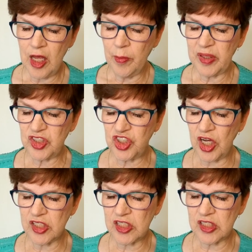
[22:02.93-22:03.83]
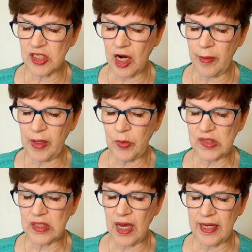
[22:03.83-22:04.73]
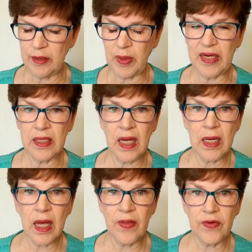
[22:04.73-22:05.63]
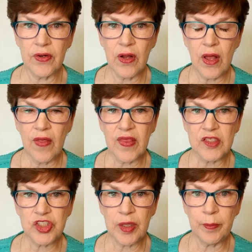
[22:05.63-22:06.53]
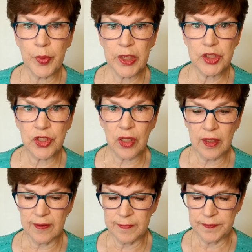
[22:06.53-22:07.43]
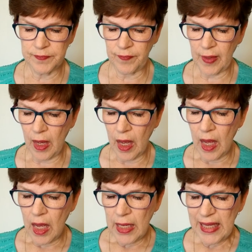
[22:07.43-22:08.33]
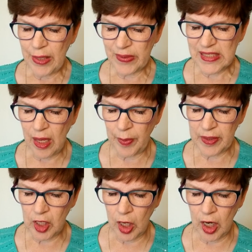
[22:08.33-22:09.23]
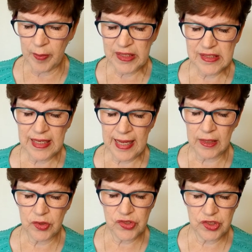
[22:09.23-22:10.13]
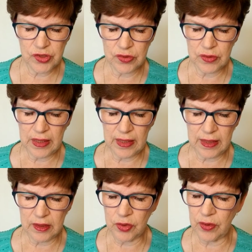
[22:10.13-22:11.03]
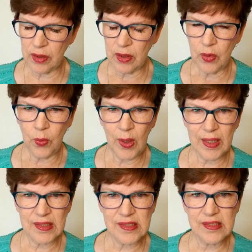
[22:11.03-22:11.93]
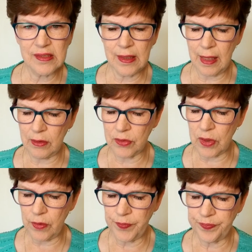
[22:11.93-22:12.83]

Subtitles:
but Johnston's army was guided by none other than Jim Bridger. He was helping the army, said Aunt Lucy to Eleanor. What a scoundrel.